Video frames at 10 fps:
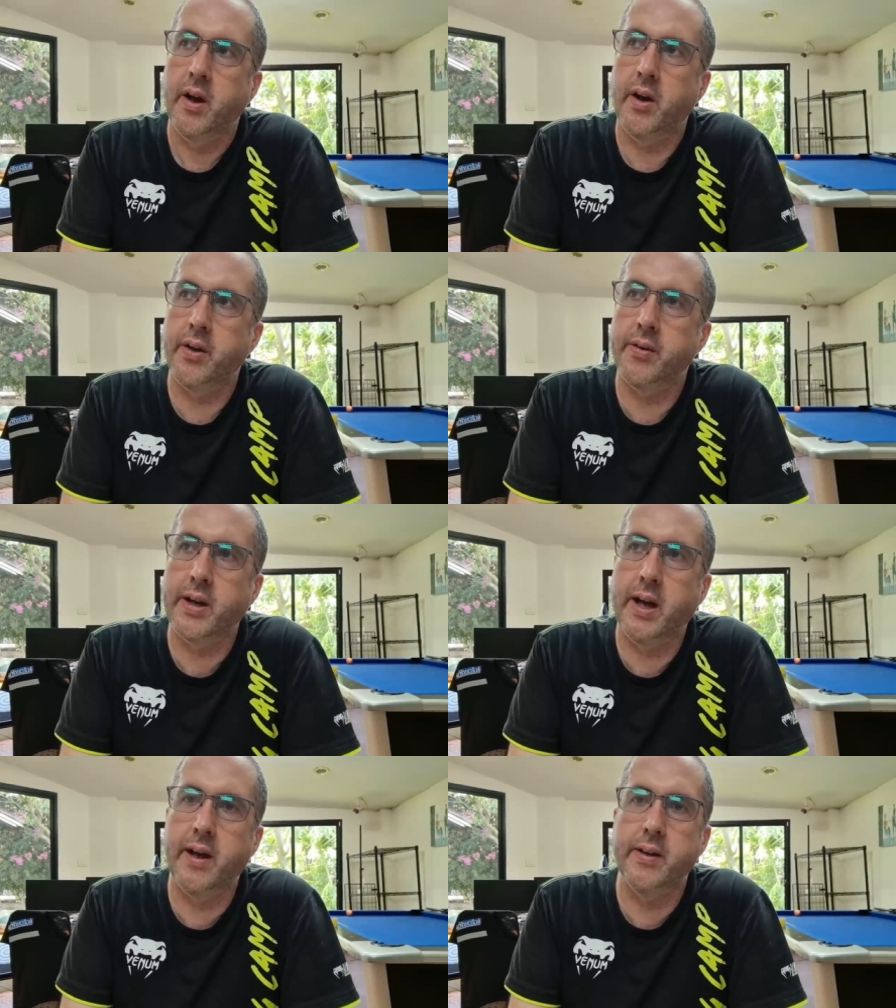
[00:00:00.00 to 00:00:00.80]
I don't
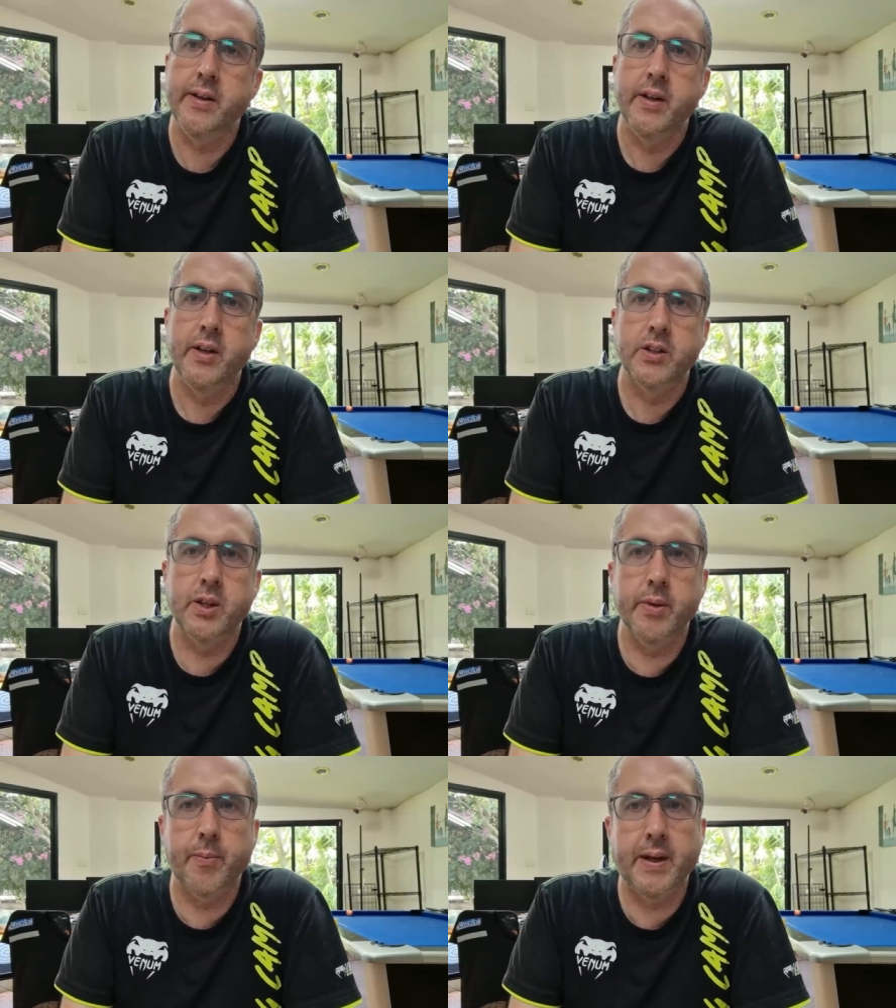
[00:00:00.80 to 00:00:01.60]
care.
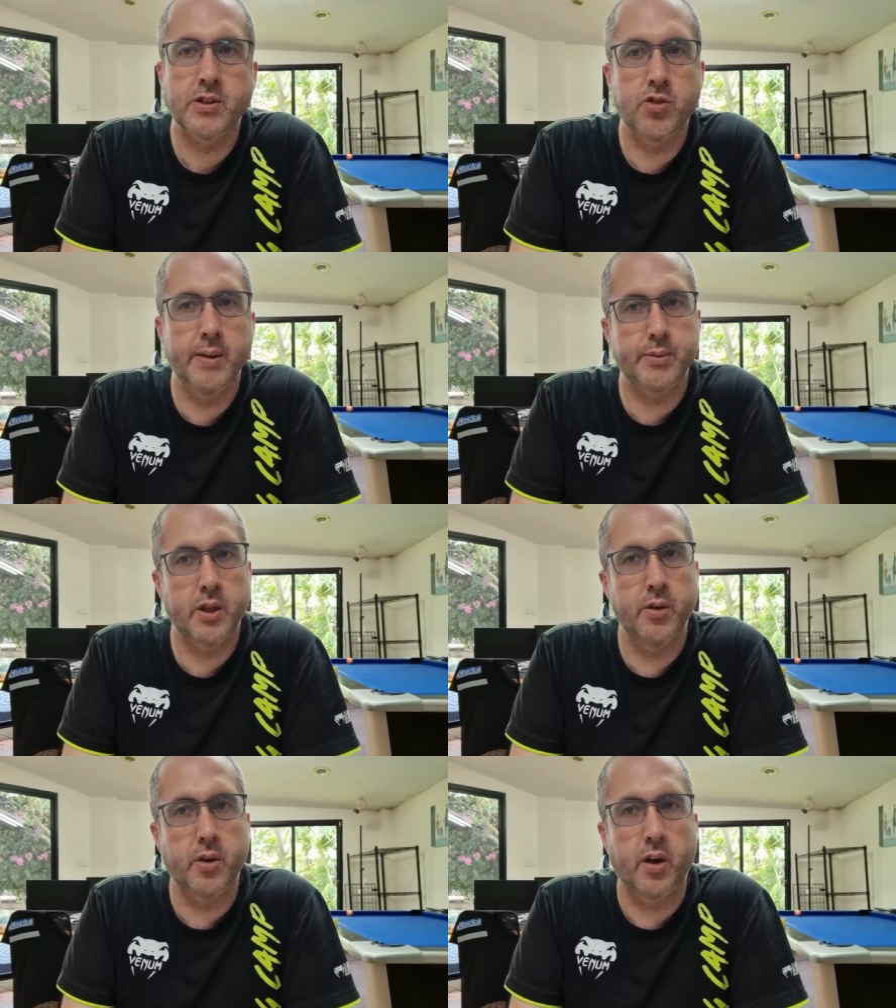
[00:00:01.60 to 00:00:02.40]
Some of the best
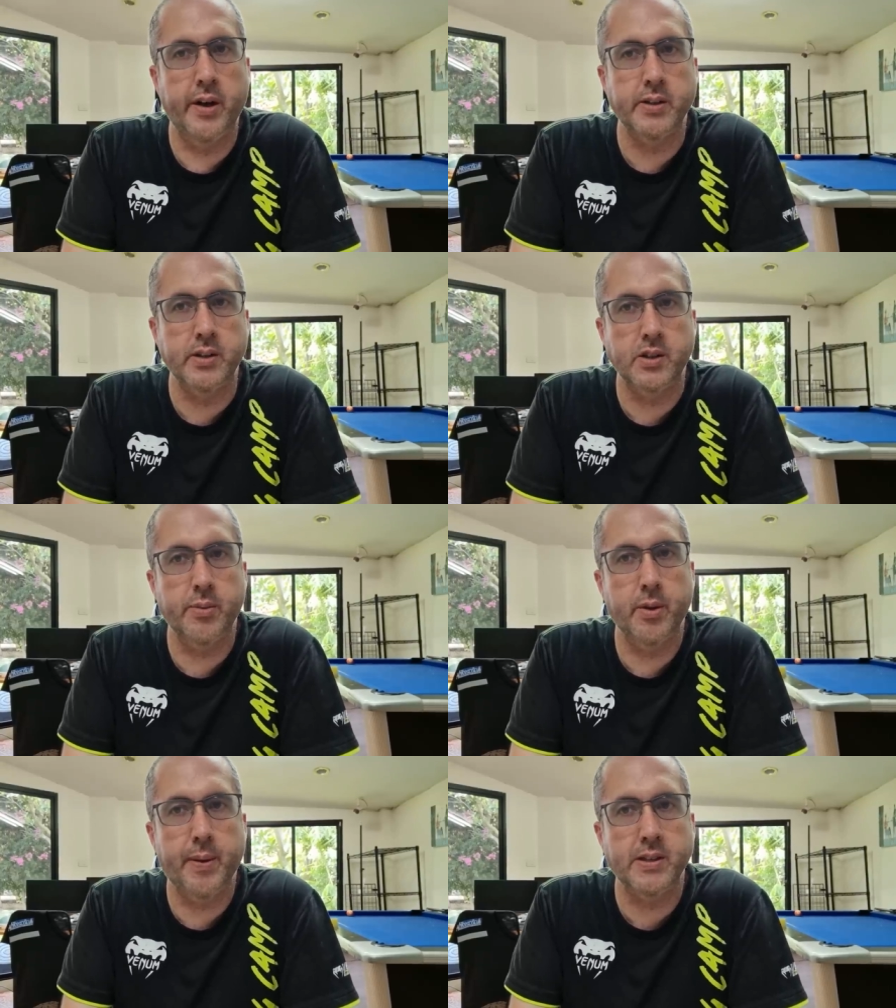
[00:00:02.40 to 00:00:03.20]
crypto guys and
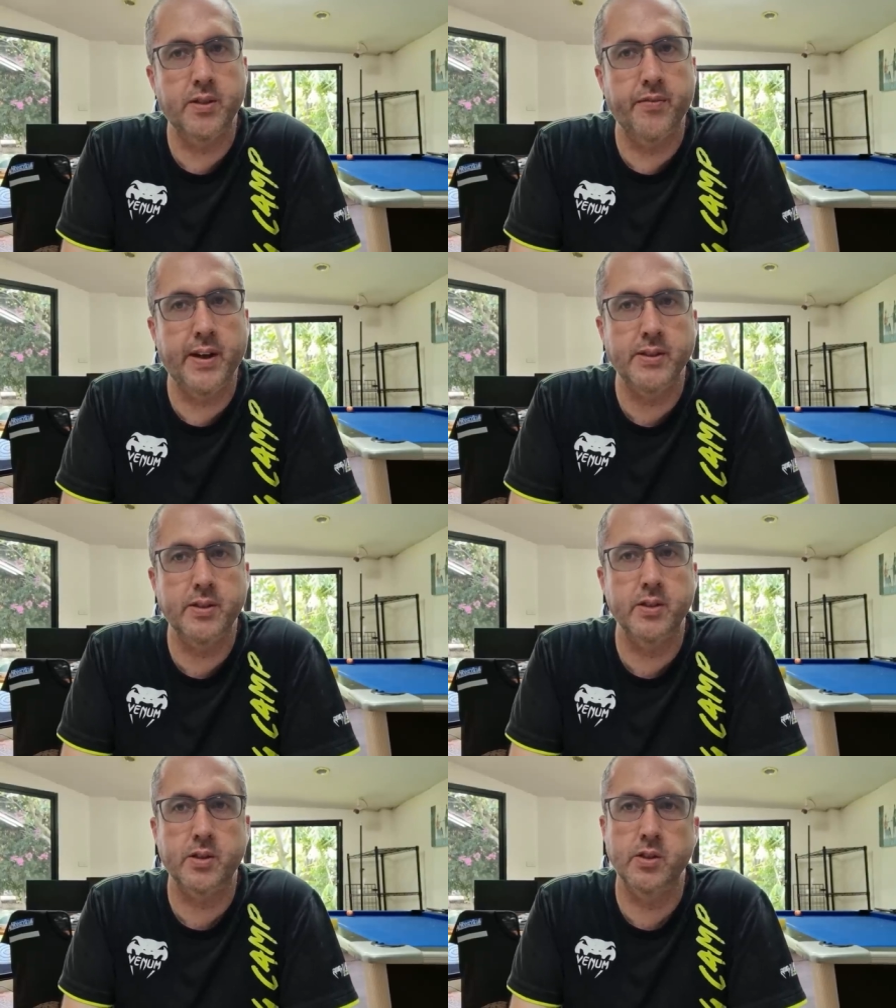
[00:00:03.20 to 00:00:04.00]
some of the best
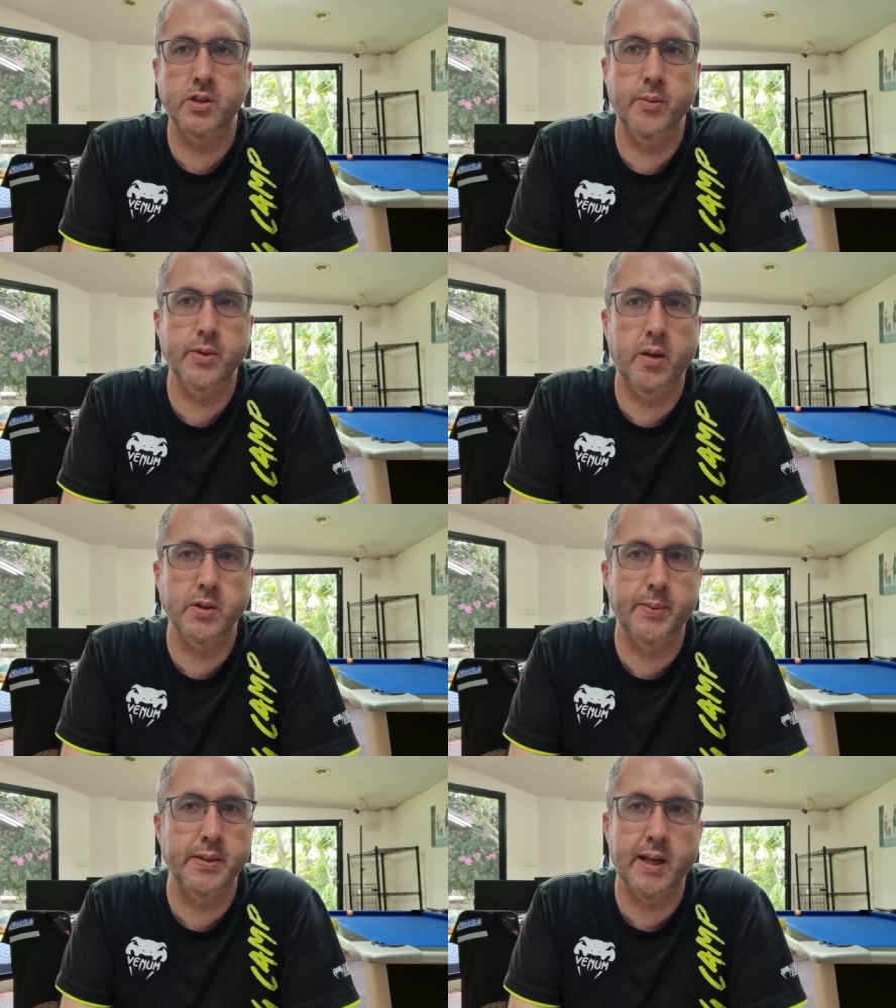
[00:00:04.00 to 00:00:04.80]
investors can
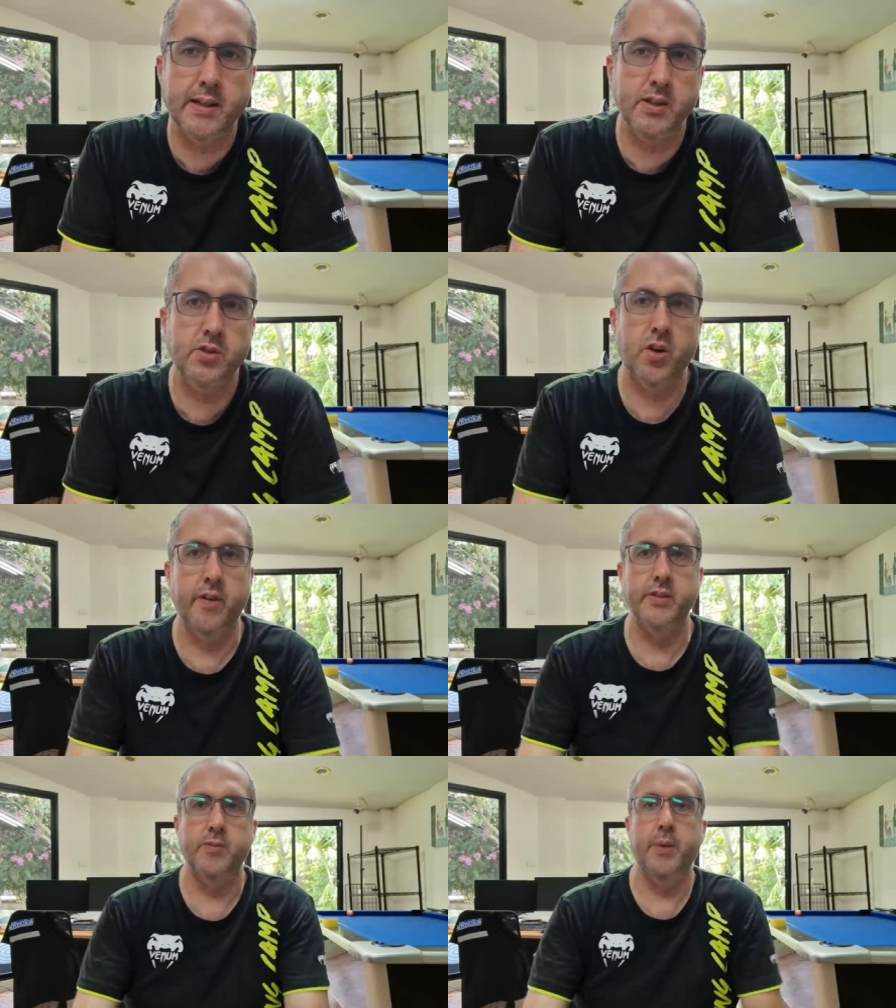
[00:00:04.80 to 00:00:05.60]
sometimes be taxi
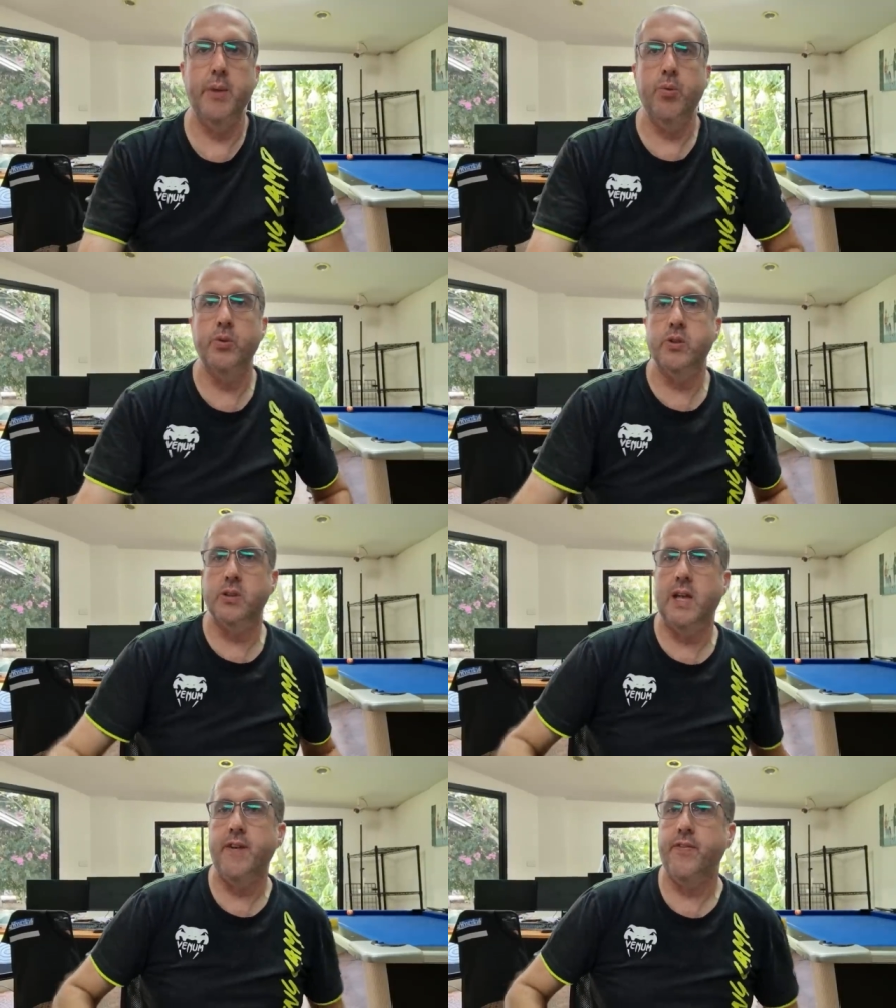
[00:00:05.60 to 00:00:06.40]
drivers, and people will
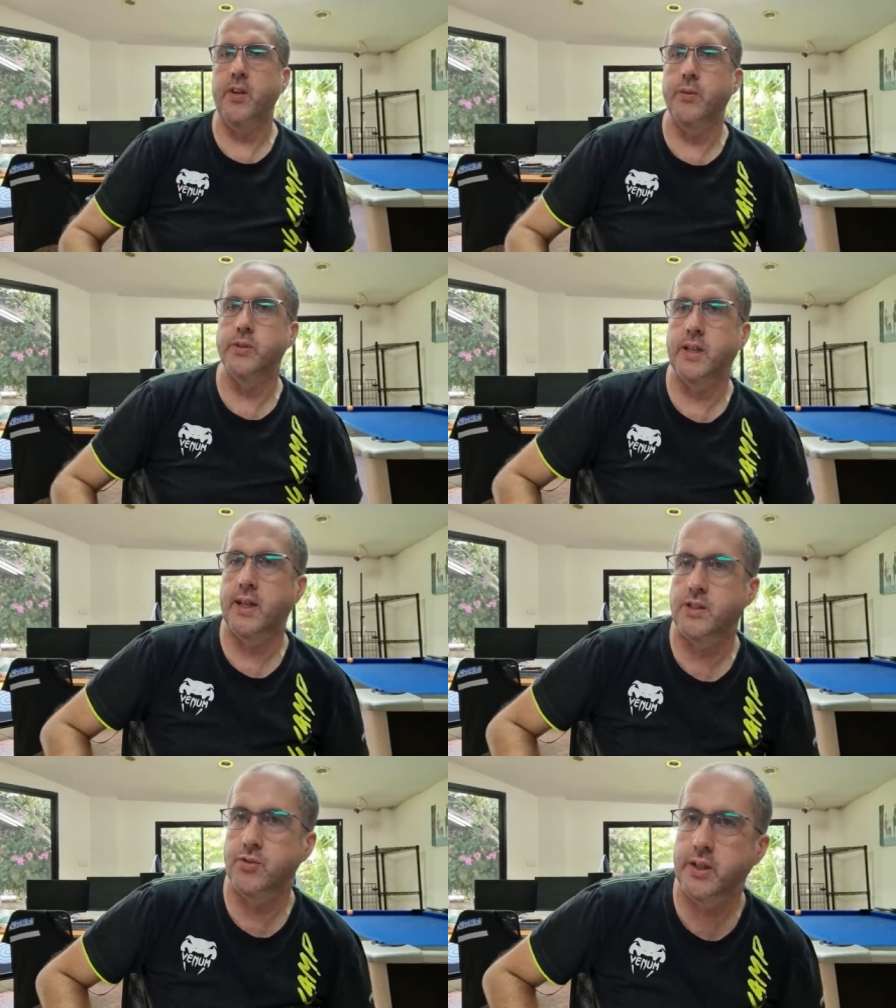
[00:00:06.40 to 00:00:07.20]
just laugh at you and say,
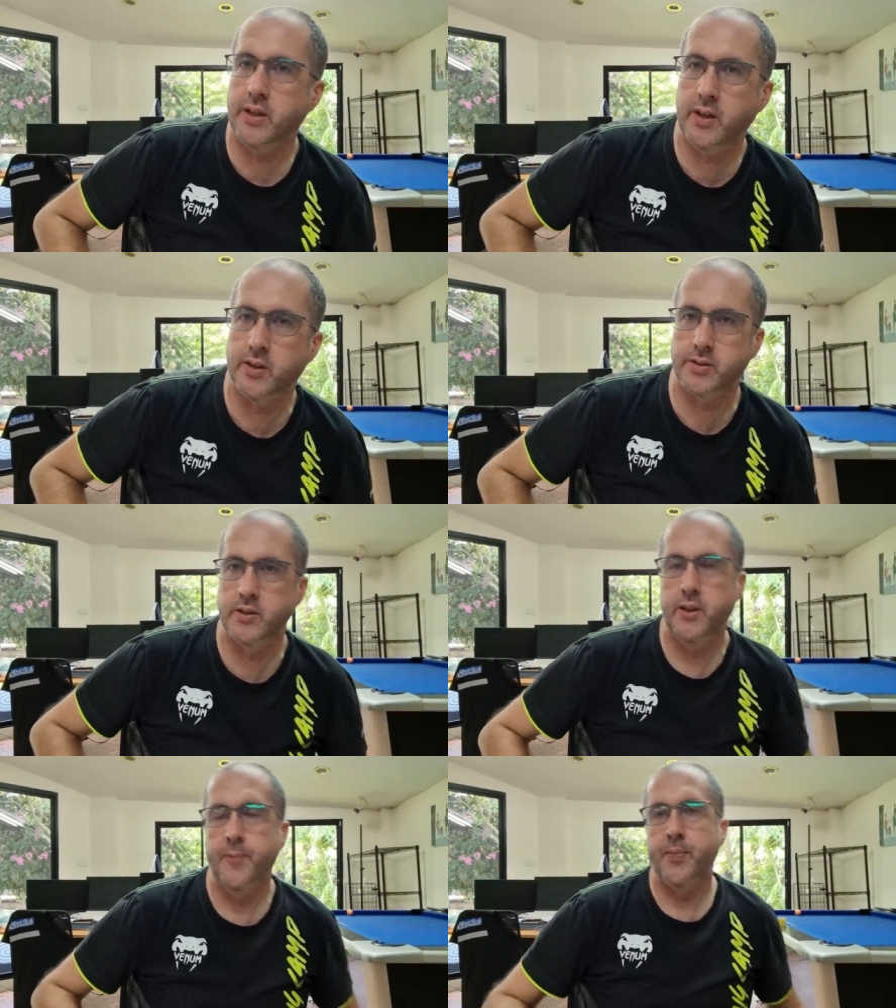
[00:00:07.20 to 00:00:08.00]
that's ridiculous.